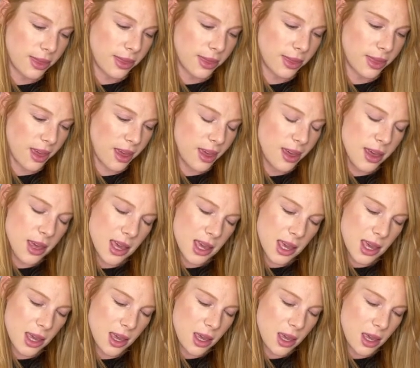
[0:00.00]

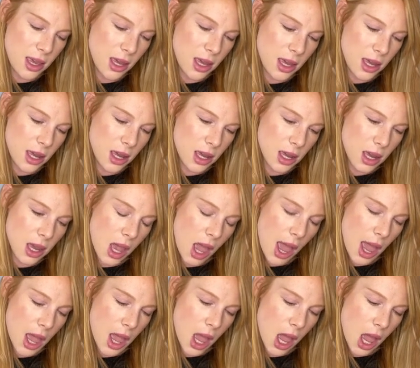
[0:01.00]
think
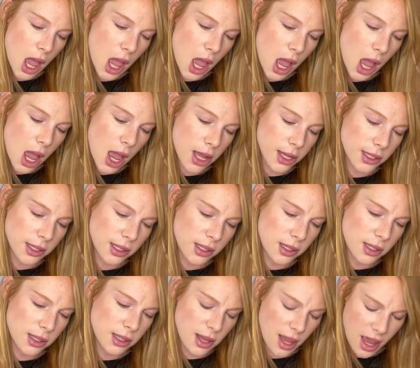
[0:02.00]
at
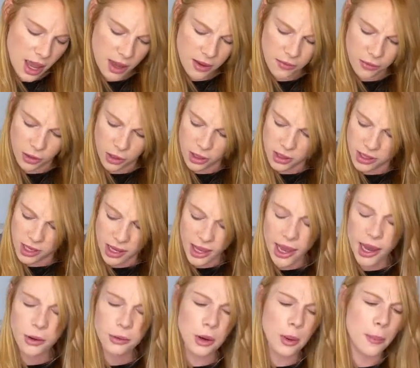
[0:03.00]
Savers. I
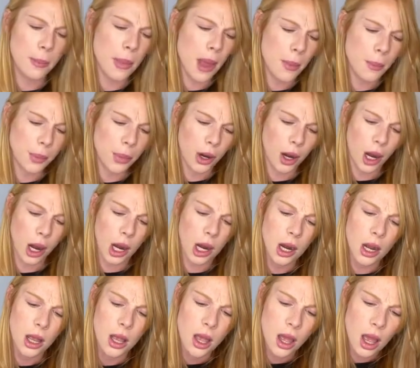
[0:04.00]
can't remember.
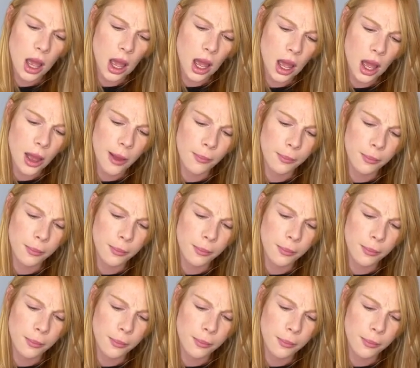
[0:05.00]
I